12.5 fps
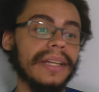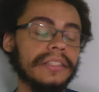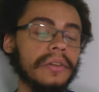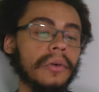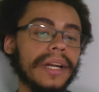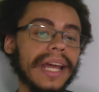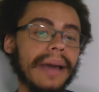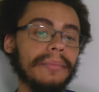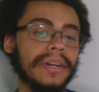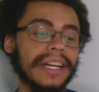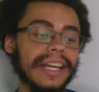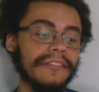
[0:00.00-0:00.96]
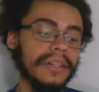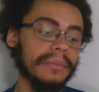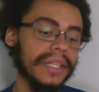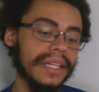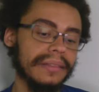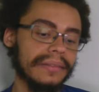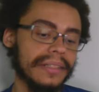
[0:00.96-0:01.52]
It's going to happen
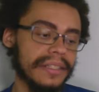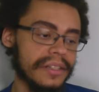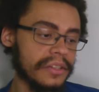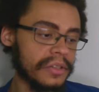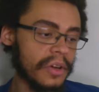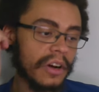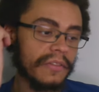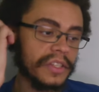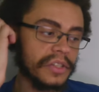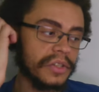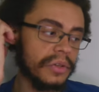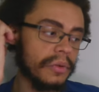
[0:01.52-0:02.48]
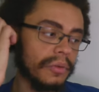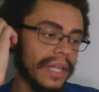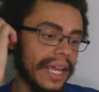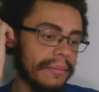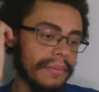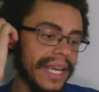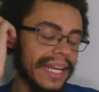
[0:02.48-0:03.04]
inevitably. Because deserve is too,
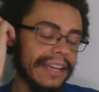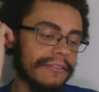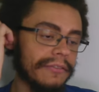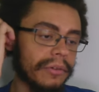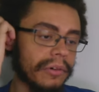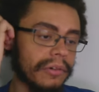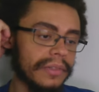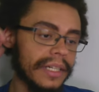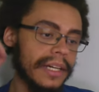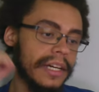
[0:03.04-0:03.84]
like, meaningful.